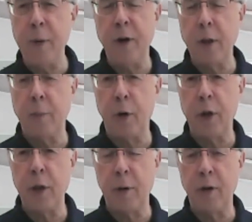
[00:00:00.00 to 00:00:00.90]
into the body
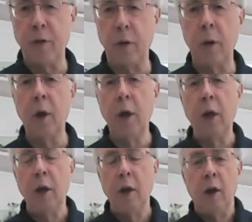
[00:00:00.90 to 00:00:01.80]
of the muscle.
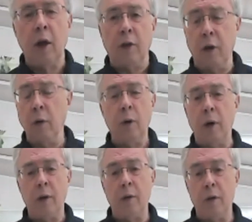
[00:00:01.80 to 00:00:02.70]
So
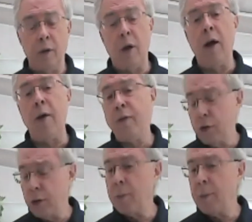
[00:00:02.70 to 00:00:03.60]
if
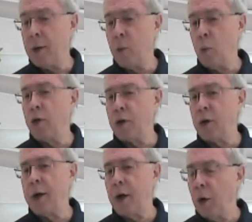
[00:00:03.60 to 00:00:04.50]
you think about what's
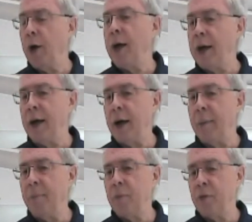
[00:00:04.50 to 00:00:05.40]
going on
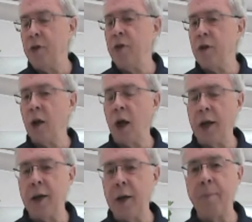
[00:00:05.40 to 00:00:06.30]
here, this is
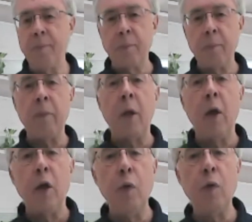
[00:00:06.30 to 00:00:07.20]
like
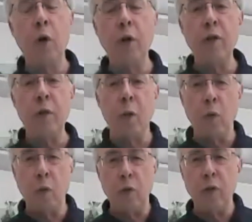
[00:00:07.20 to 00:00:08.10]
you've got this
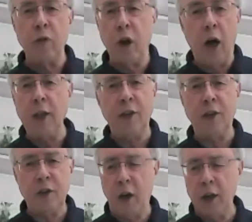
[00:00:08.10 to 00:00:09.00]

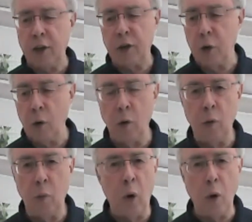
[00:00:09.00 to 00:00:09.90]
tight
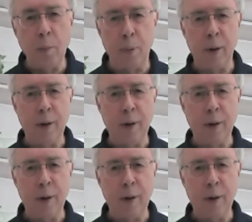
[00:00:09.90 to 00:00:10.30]
rope,